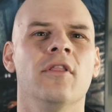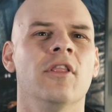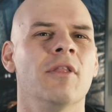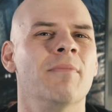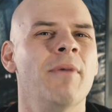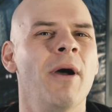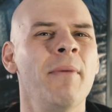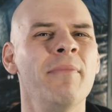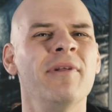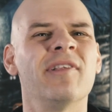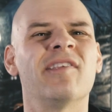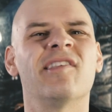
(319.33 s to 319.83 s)
The
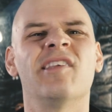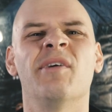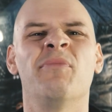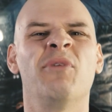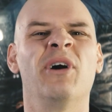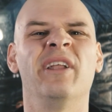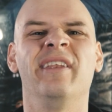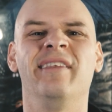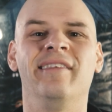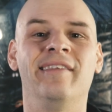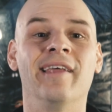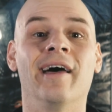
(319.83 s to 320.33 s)
moment
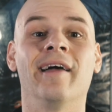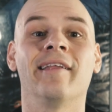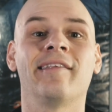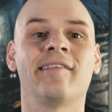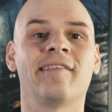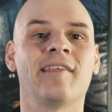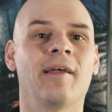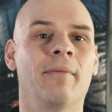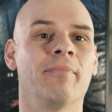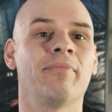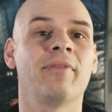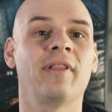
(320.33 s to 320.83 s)
someone does
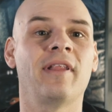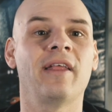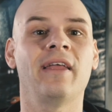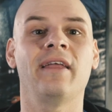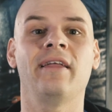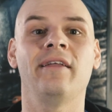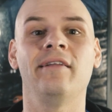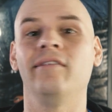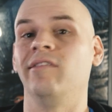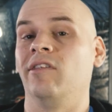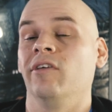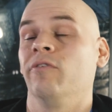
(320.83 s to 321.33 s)

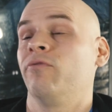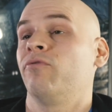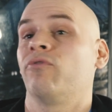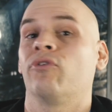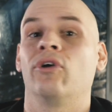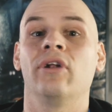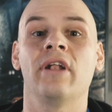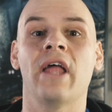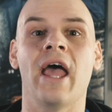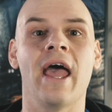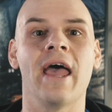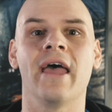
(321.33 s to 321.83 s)
something
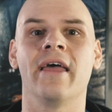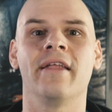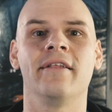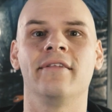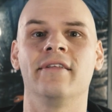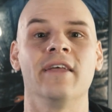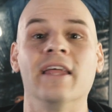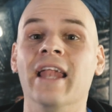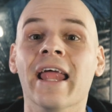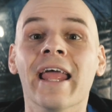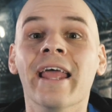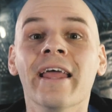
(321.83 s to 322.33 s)
different and
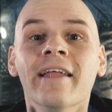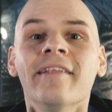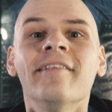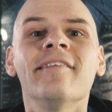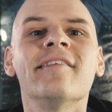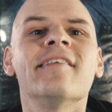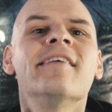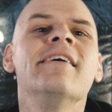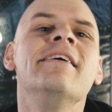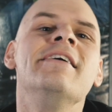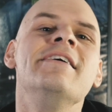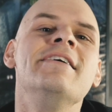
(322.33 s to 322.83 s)
it
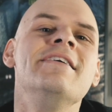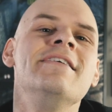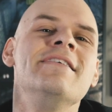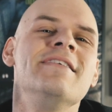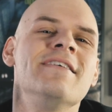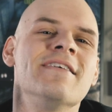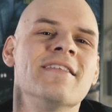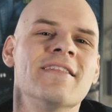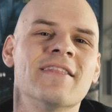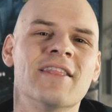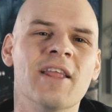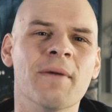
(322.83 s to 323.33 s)
hits,
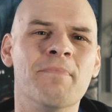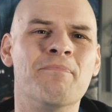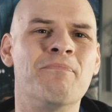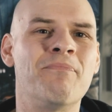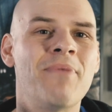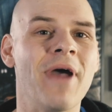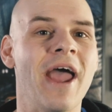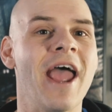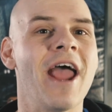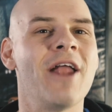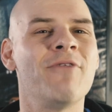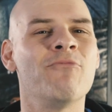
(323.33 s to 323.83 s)
the
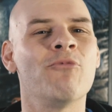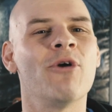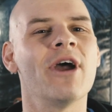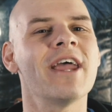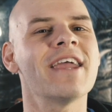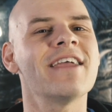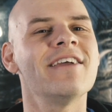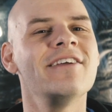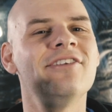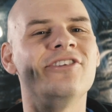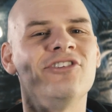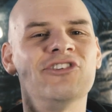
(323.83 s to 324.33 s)

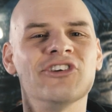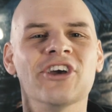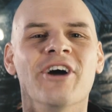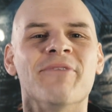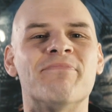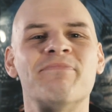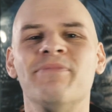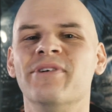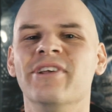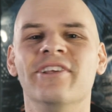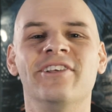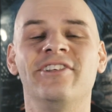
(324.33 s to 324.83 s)
bandwagon
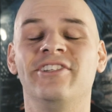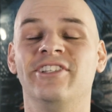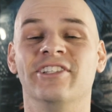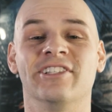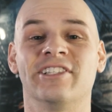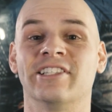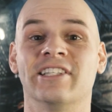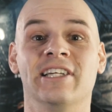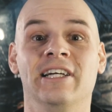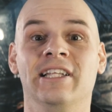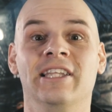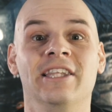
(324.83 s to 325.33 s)
jumpers
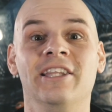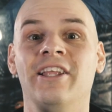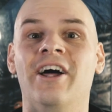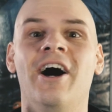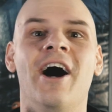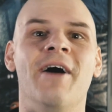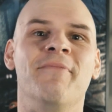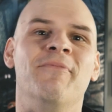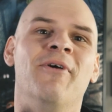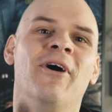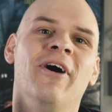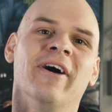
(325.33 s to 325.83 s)
just
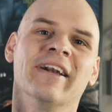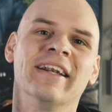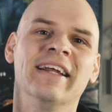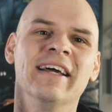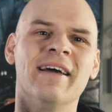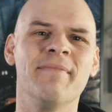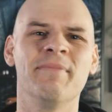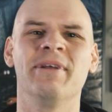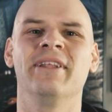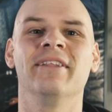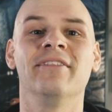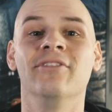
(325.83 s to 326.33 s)
climb on. I
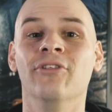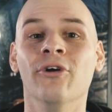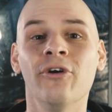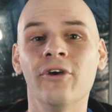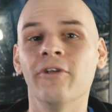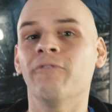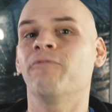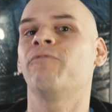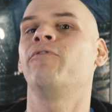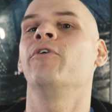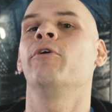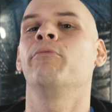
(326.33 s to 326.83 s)
mean, look
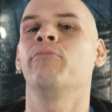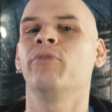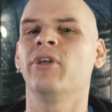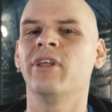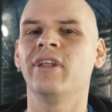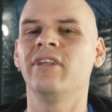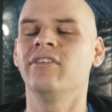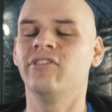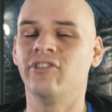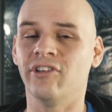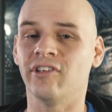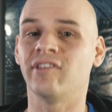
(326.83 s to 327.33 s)
at Film
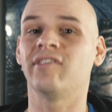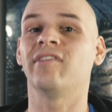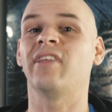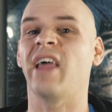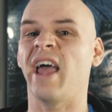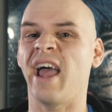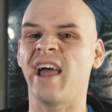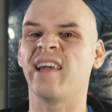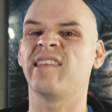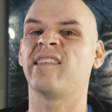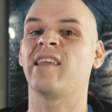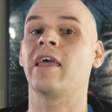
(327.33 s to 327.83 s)
Learnin just
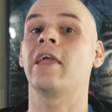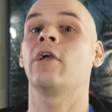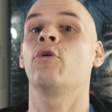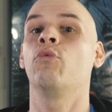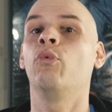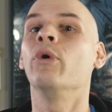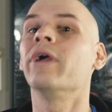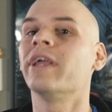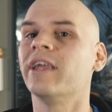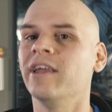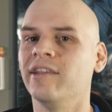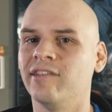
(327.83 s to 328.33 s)
as a
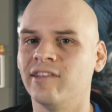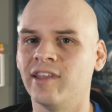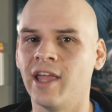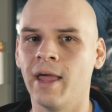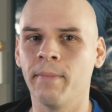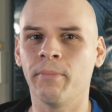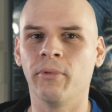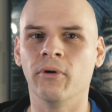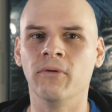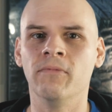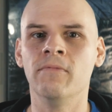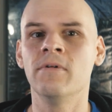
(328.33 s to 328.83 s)
quick
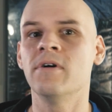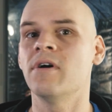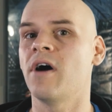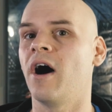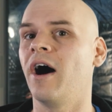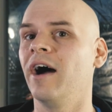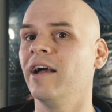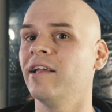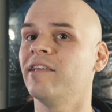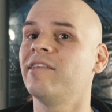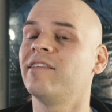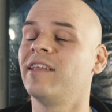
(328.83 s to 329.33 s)
example.
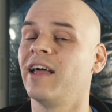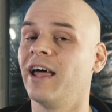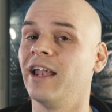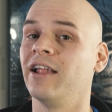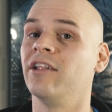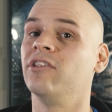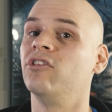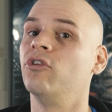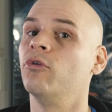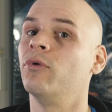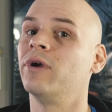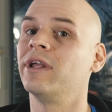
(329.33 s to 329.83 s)
I
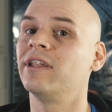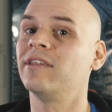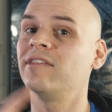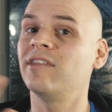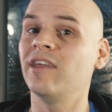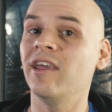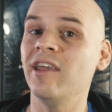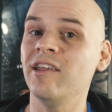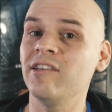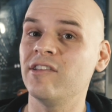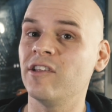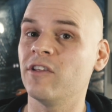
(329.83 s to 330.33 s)
started doing
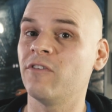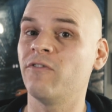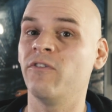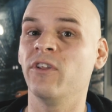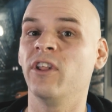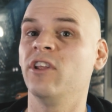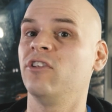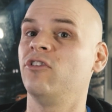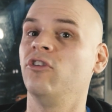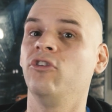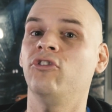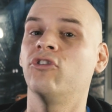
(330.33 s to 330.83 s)
teasers for
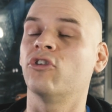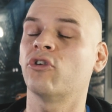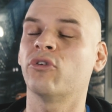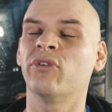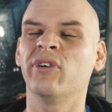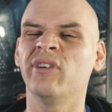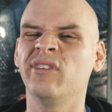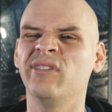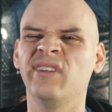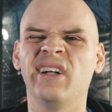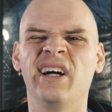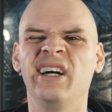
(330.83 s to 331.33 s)
the
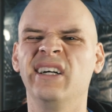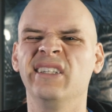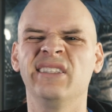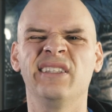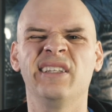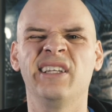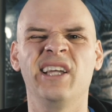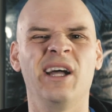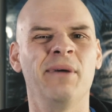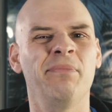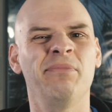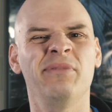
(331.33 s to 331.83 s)
tutorial a
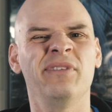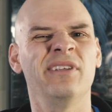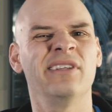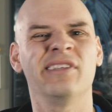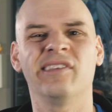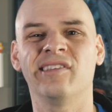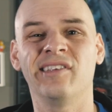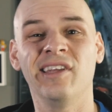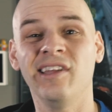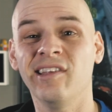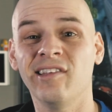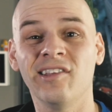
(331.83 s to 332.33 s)
couple of
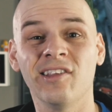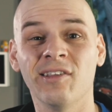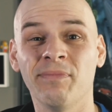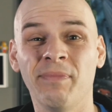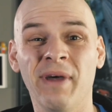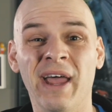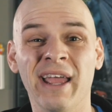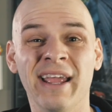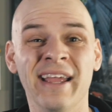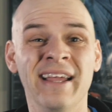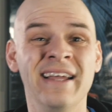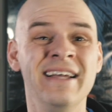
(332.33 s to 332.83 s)
seasons
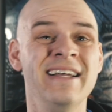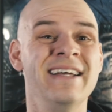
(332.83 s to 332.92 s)
back,